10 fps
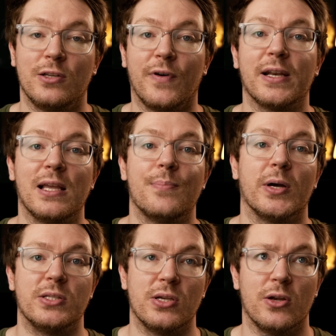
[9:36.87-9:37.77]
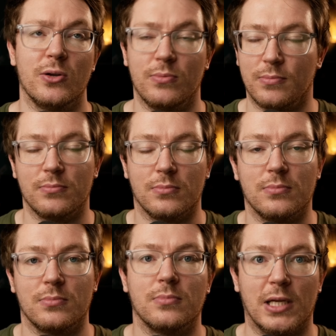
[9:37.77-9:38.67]
Dividing it by 2,
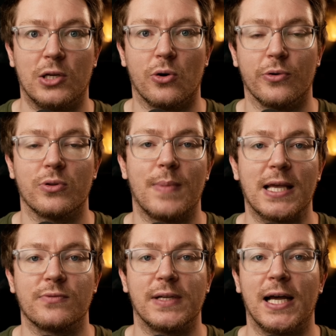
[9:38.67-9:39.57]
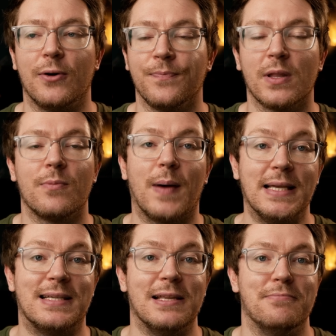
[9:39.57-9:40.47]
ignoring all the maths for now,
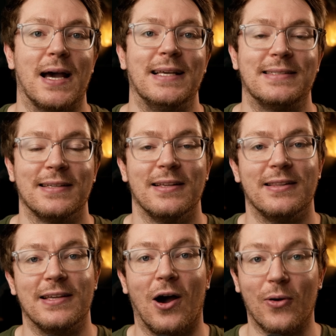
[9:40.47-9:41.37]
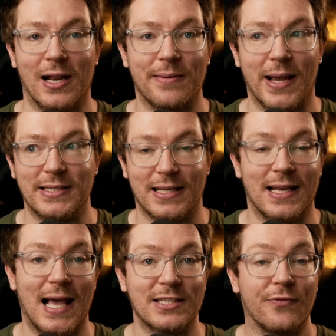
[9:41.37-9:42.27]
basically makes the whole animation
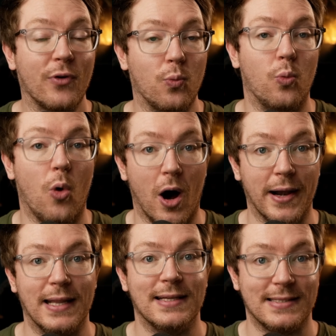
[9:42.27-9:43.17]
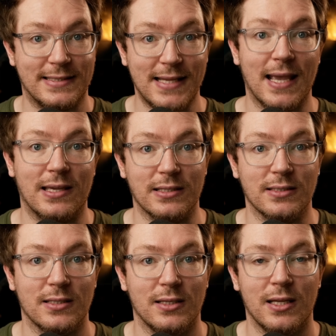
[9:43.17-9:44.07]
last for 1
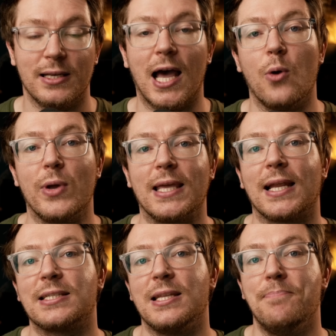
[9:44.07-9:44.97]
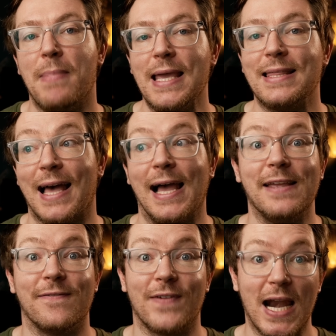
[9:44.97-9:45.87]
second. Now, we can actually make that
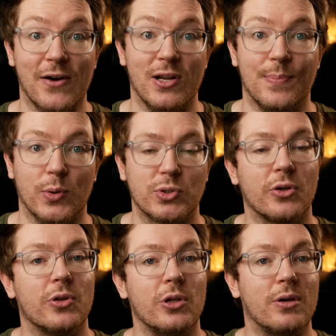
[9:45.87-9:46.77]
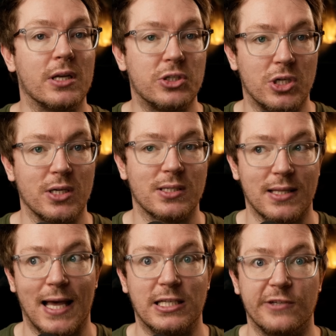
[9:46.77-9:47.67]
a variable so that you can adjust
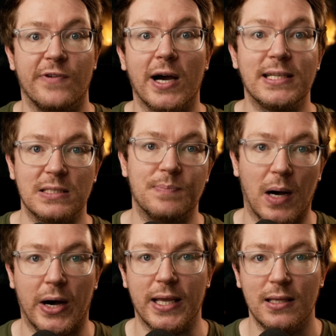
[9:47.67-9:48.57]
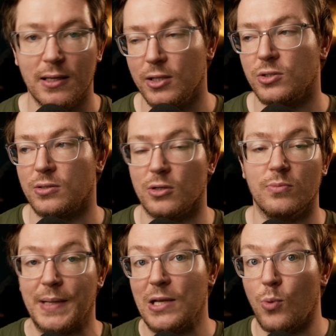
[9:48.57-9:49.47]
that divided by to
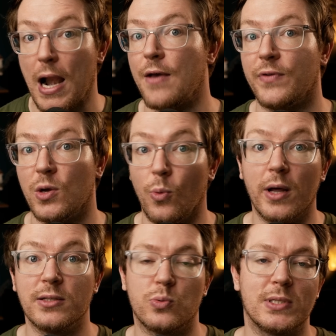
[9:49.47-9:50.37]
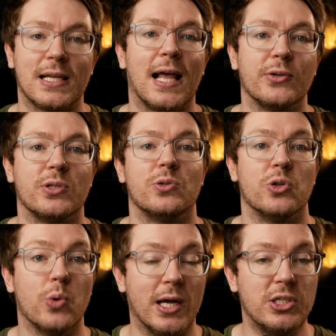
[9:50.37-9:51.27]
be whatever you want, which allows you
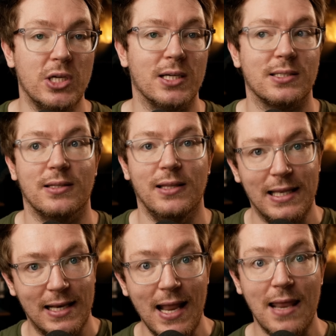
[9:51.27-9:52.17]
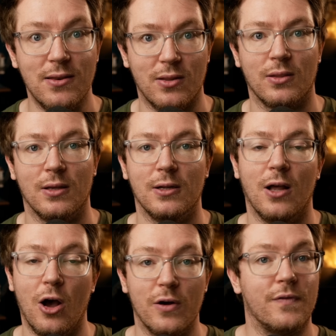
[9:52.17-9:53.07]
to adjust the length
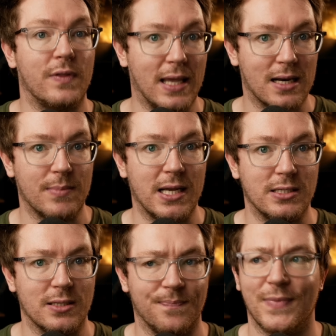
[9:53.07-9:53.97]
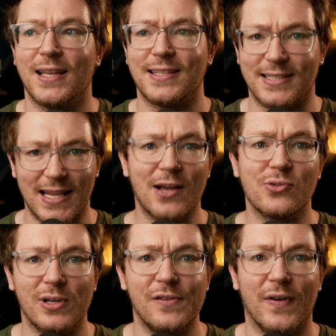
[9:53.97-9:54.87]
of the animation. Sounds
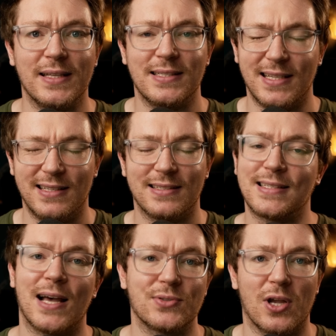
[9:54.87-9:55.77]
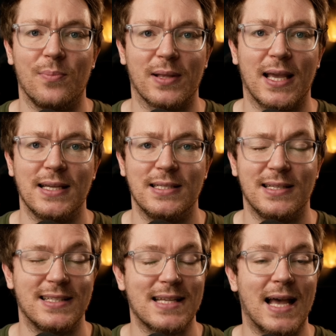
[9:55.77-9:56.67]
really fancy, sounds complicated.
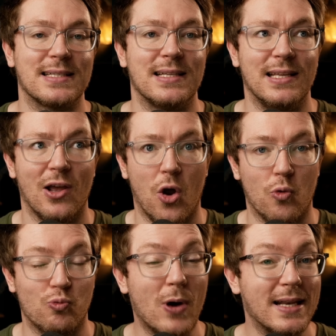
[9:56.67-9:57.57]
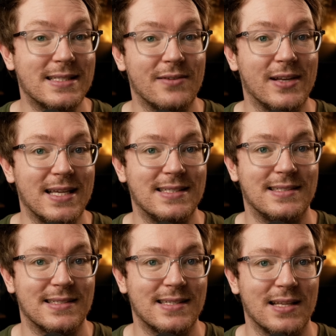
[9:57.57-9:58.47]
It's actually relatively easy
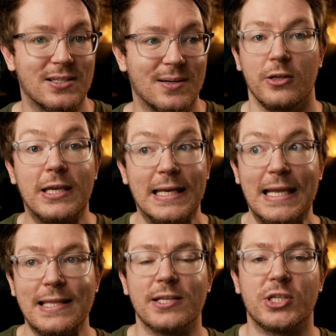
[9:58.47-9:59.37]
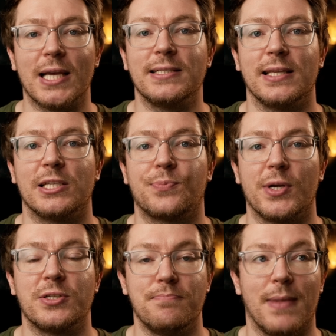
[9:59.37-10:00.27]
to set up. You can either change the expression